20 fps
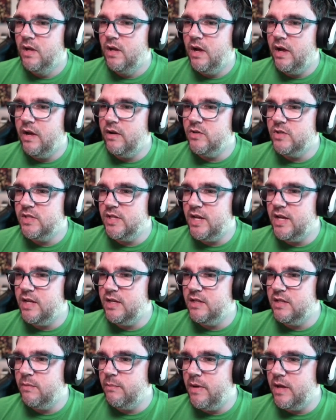I
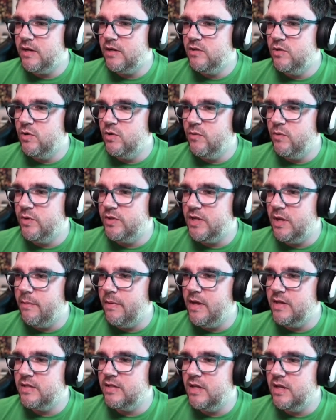understand the magnitude of what I'm
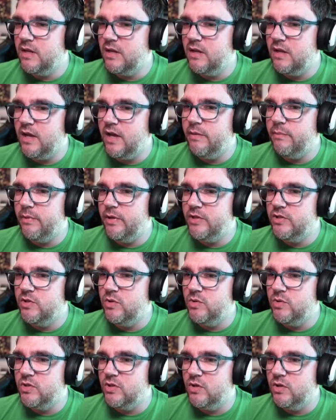asking. God bless
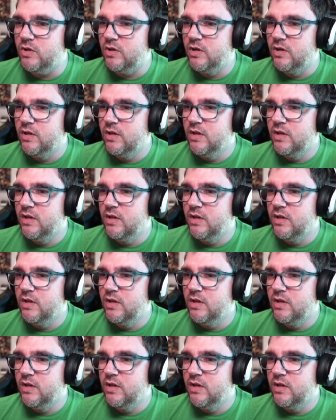you, sir.